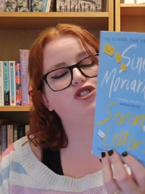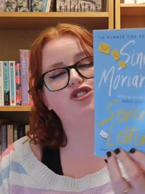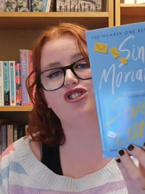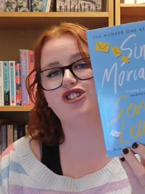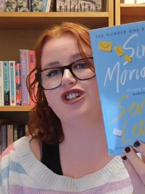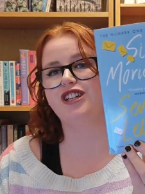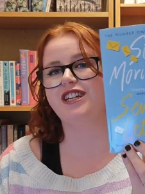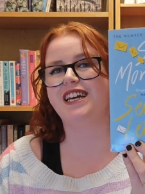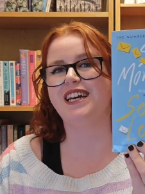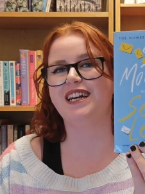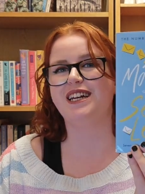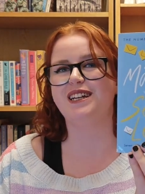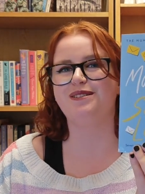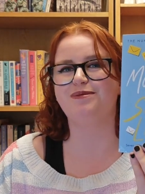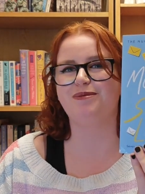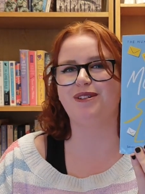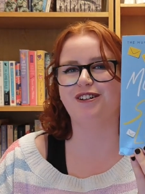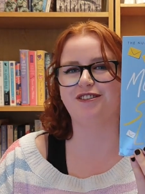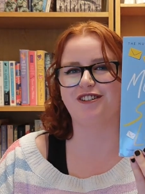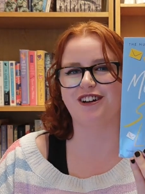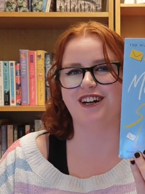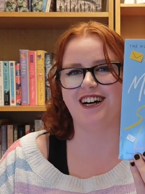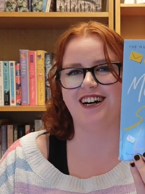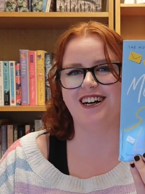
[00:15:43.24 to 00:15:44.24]
Sinead
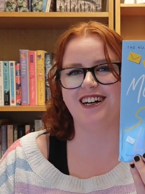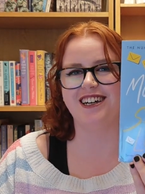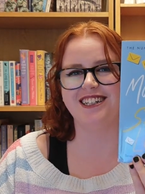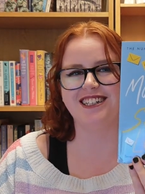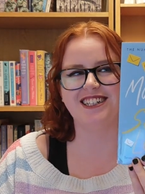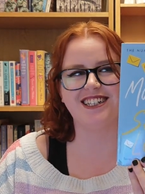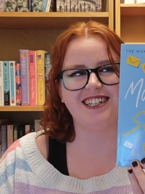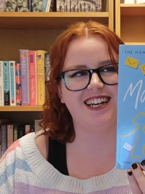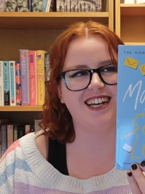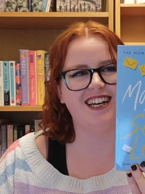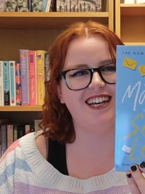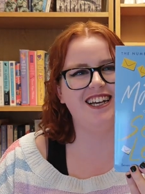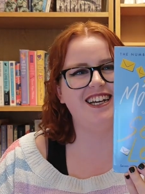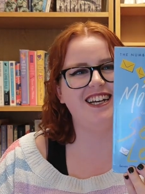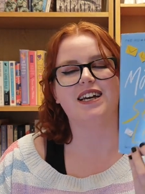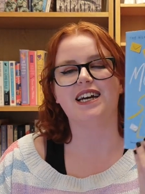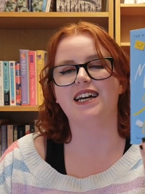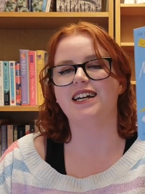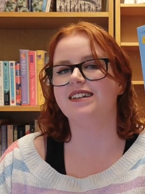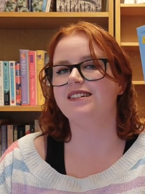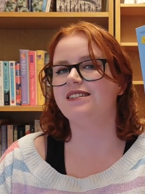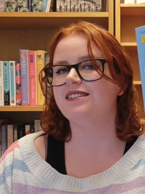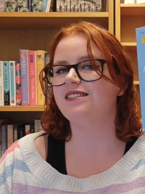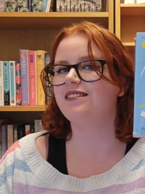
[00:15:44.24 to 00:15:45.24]
Moriarty
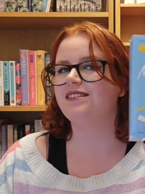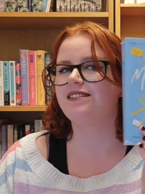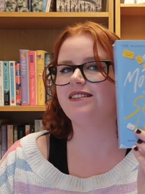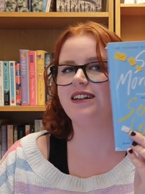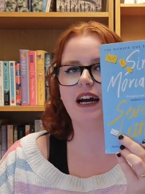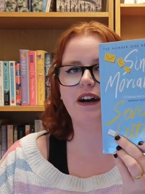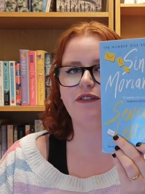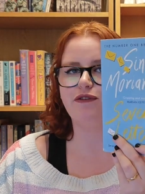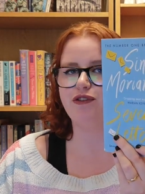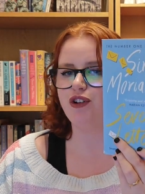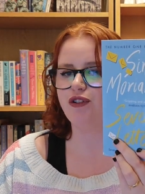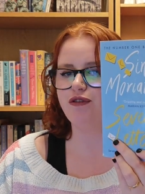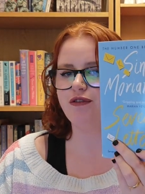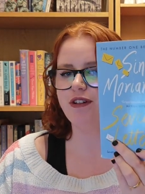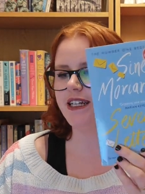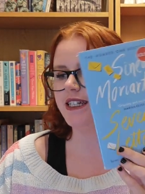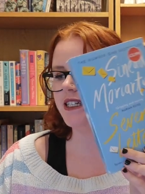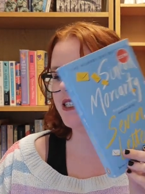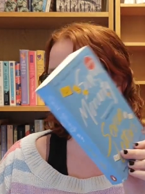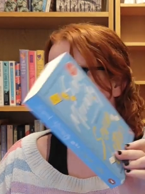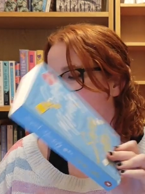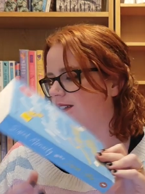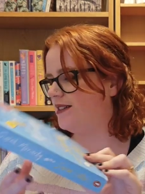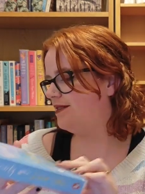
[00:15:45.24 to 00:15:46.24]
and have not read
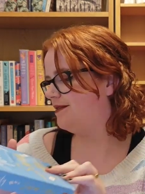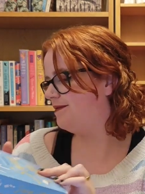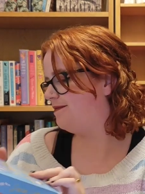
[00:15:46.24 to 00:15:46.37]
it.